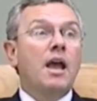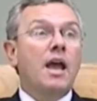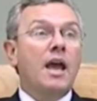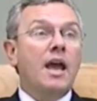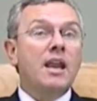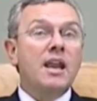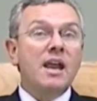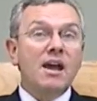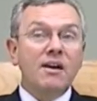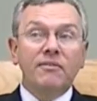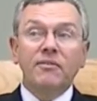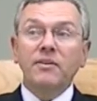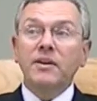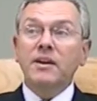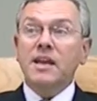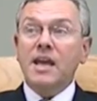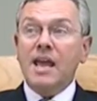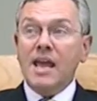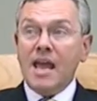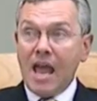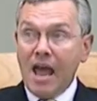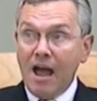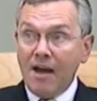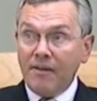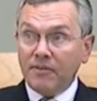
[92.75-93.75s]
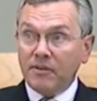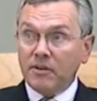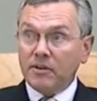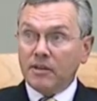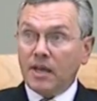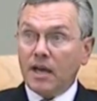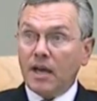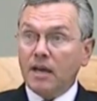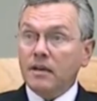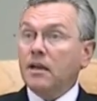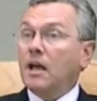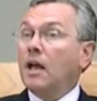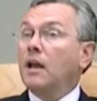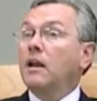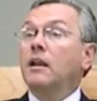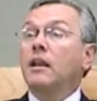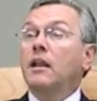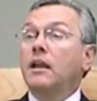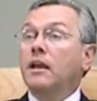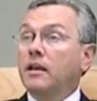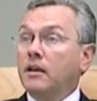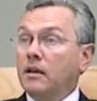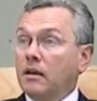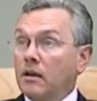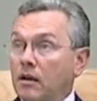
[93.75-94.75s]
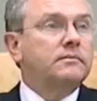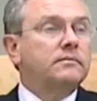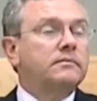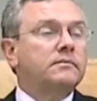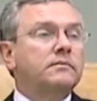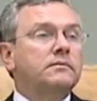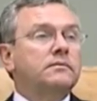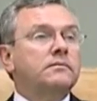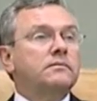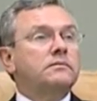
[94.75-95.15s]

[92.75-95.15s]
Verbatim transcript: And every day after that, kind of like, uh,